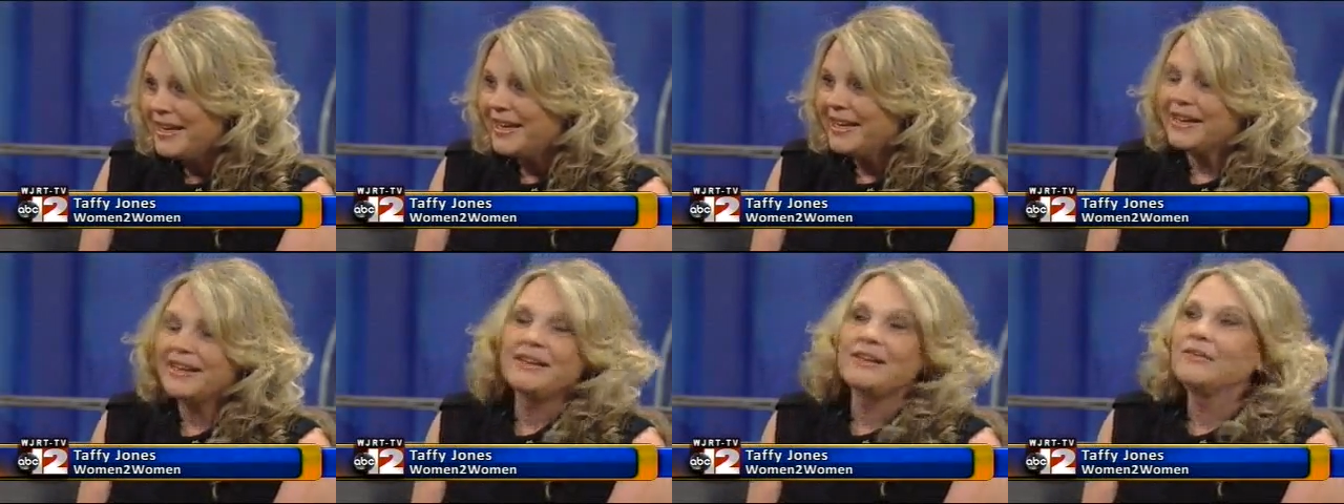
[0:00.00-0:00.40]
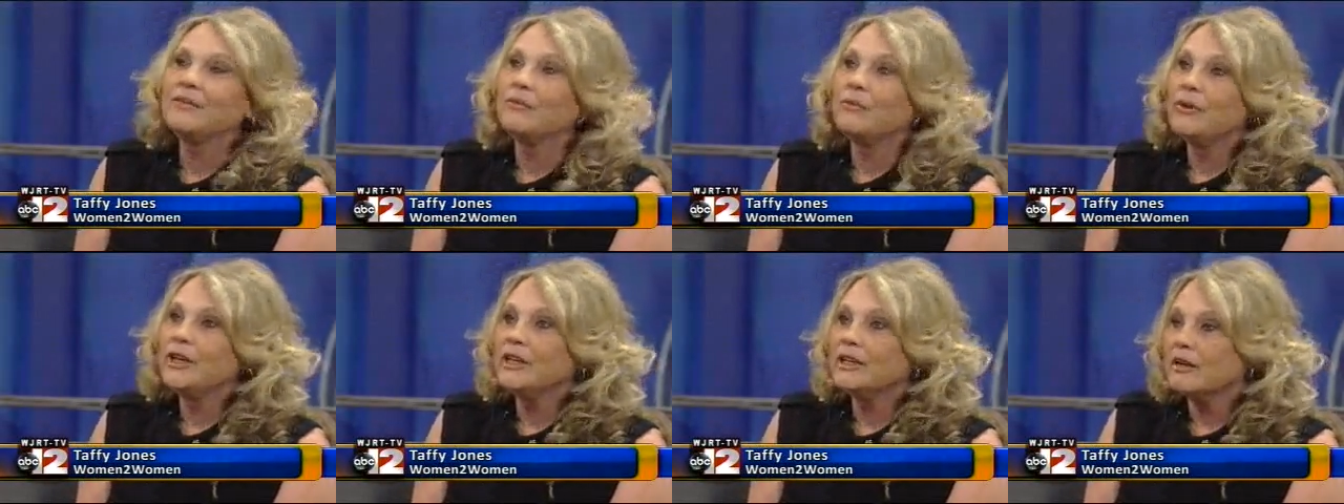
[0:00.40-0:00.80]

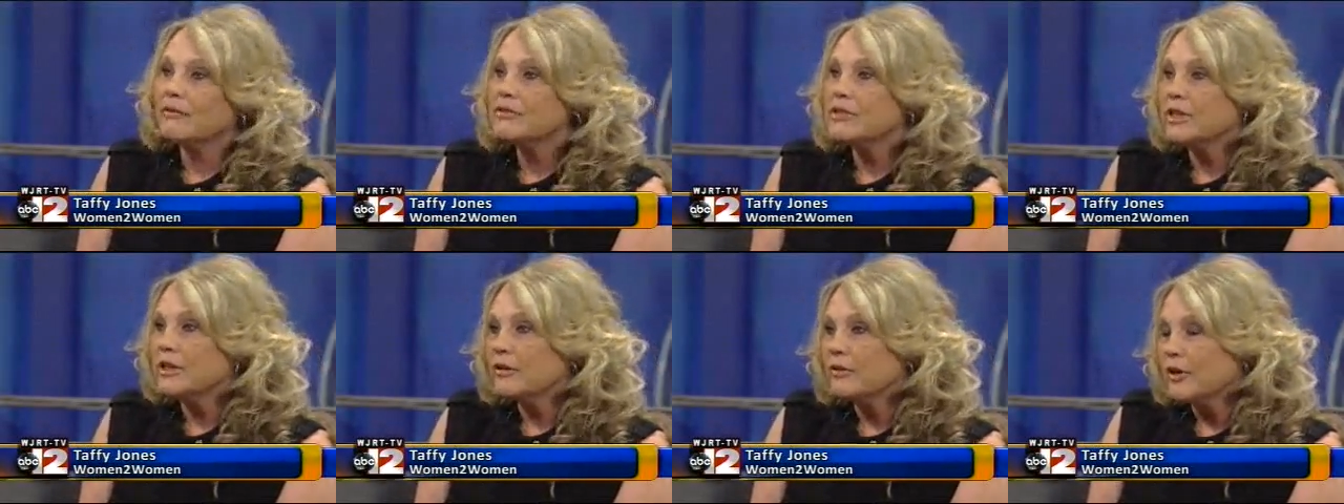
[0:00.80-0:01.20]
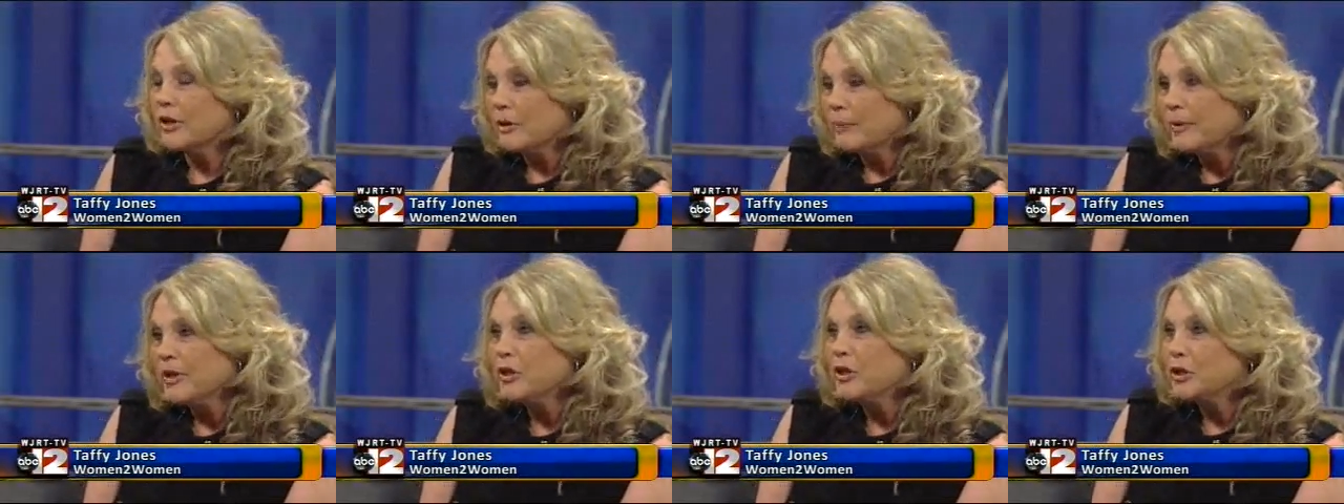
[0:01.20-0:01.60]
and we'd love to hear
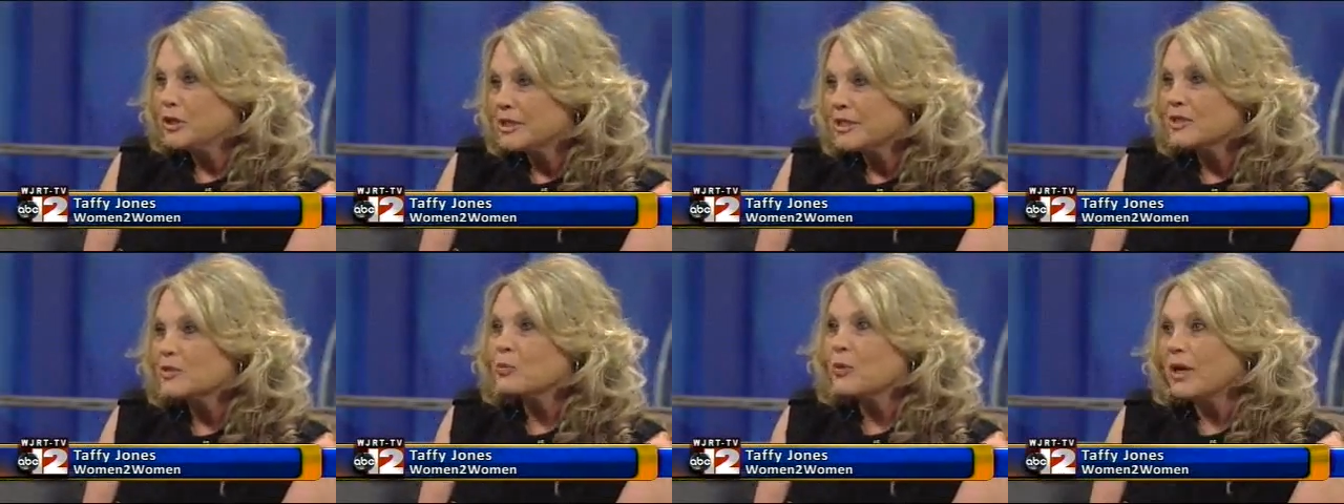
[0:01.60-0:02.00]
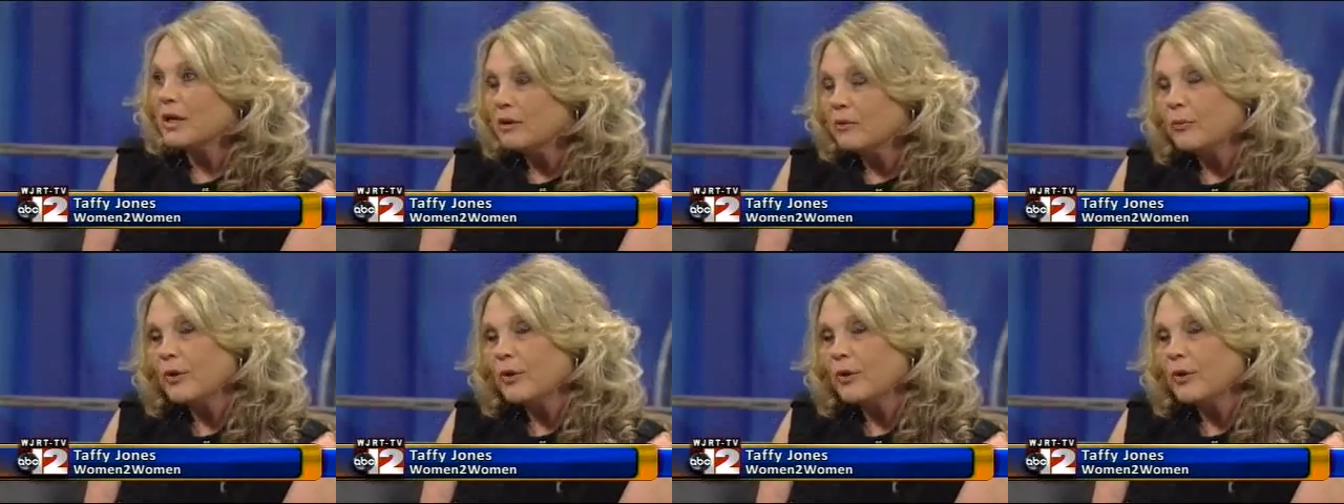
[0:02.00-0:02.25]
their opinions as well,